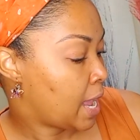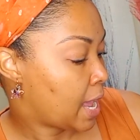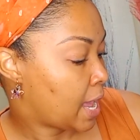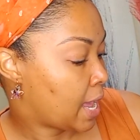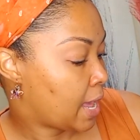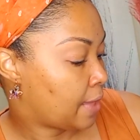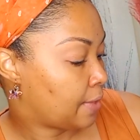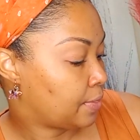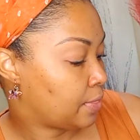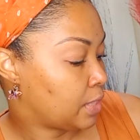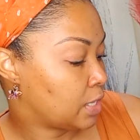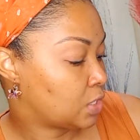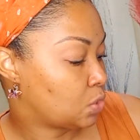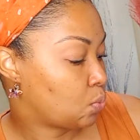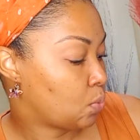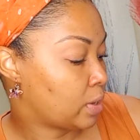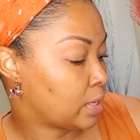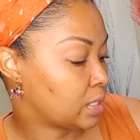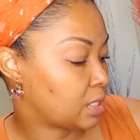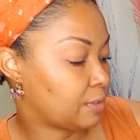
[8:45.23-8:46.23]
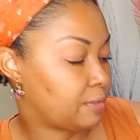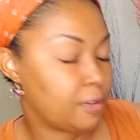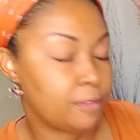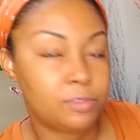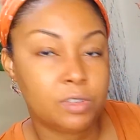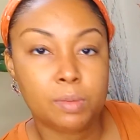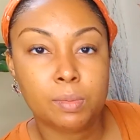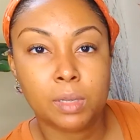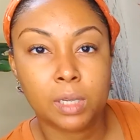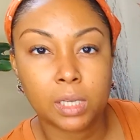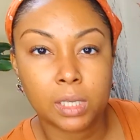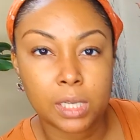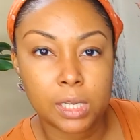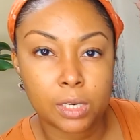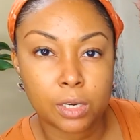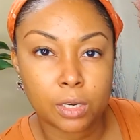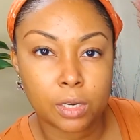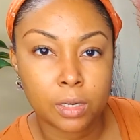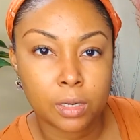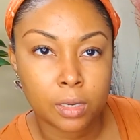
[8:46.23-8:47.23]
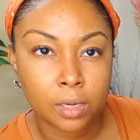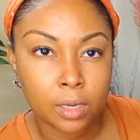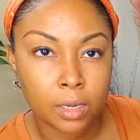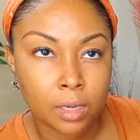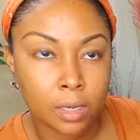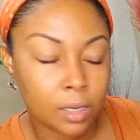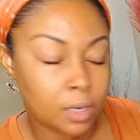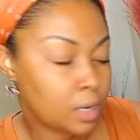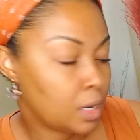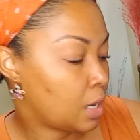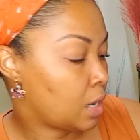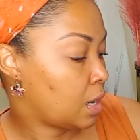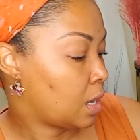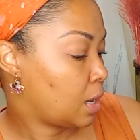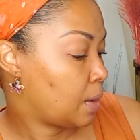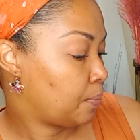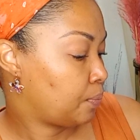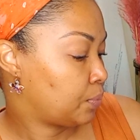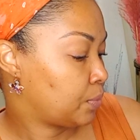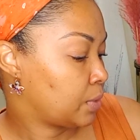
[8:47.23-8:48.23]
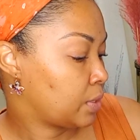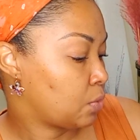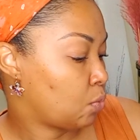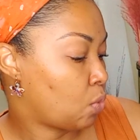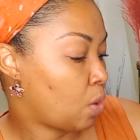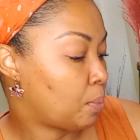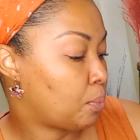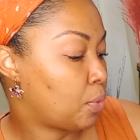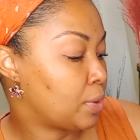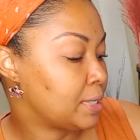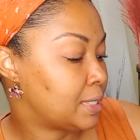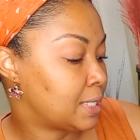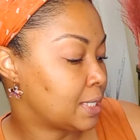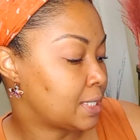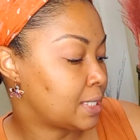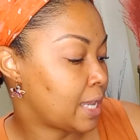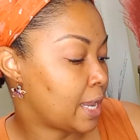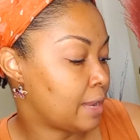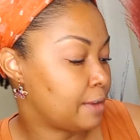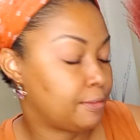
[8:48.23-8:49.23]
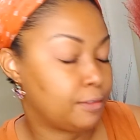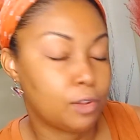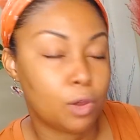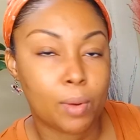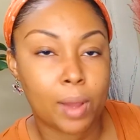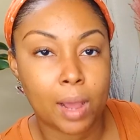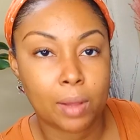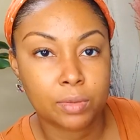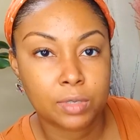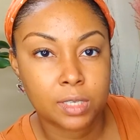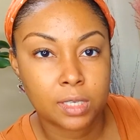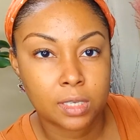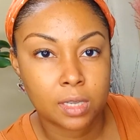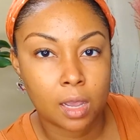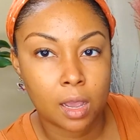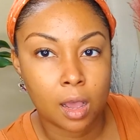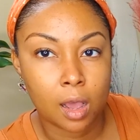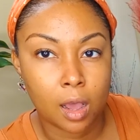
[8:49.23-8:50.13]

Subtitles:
And this one is a 50 milliliter 1.68 flow ounce